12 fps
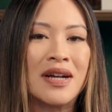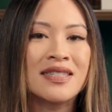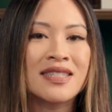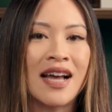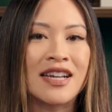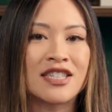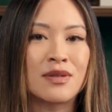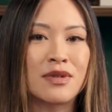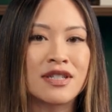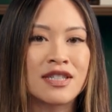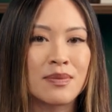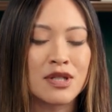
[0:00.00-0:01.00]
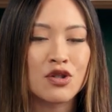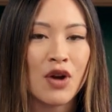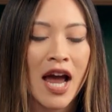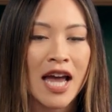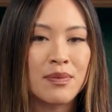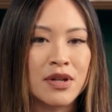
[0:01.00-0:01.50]
Once customers
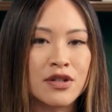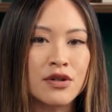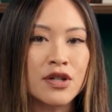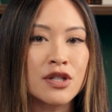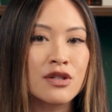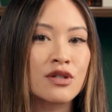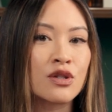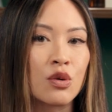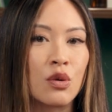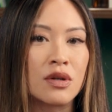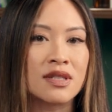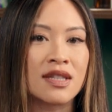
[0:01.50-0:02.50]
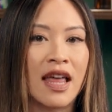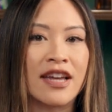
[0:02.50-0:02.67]
subscribe, you can use tools